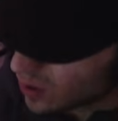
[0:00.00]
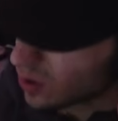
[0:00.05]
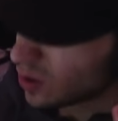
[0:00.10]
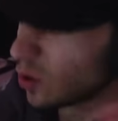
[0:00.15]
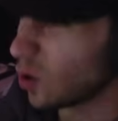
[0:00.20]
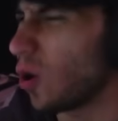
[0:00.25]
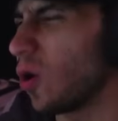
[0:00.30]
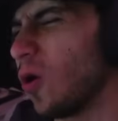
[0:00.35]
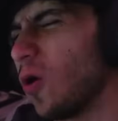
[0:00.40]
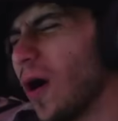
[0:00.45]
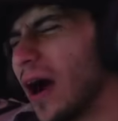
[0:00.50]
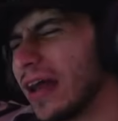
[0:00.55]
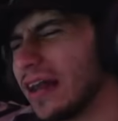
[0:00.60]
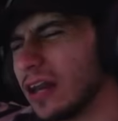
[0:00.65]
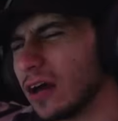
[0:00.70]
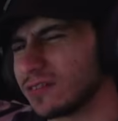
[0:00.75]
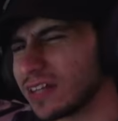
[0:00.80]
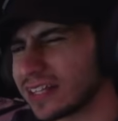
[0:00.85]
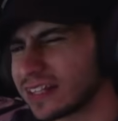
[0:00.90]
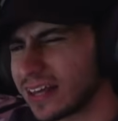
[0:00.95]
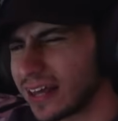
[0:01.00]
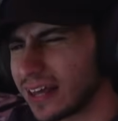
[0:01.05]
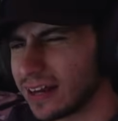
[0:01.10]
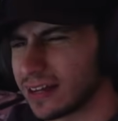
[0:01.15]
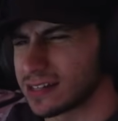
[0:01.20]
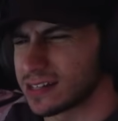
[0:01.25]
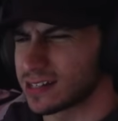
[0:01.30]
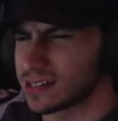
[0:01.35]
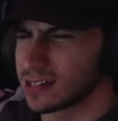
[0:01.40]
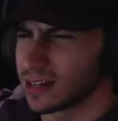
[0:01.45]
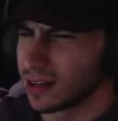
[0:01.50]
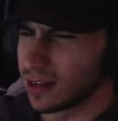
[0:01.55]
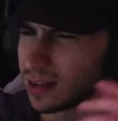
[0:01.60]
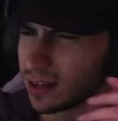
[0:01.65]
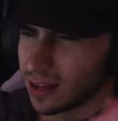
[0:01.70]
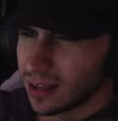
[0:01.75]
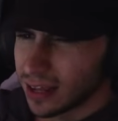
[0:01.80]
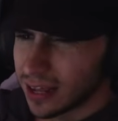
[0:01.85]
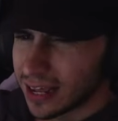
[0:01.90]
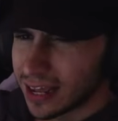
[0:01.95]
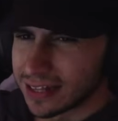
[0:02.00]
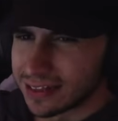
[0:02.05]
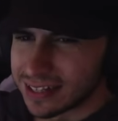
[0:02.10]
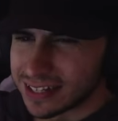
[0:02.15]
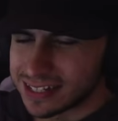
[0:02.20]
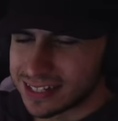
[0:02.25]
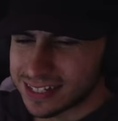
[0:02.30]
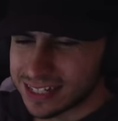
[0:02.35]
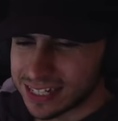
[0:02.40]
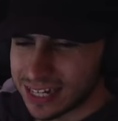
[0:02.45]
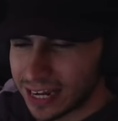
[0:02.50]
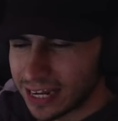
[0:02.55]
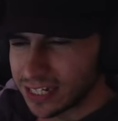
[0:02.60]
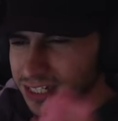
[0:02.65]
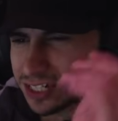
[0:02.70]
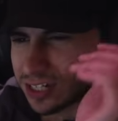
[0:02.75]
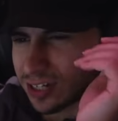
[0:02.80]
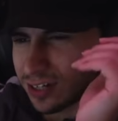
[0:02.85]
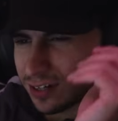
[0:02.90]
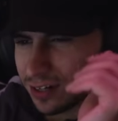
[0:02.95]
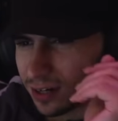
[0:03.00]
Oh, I love that cadence. Can this change here?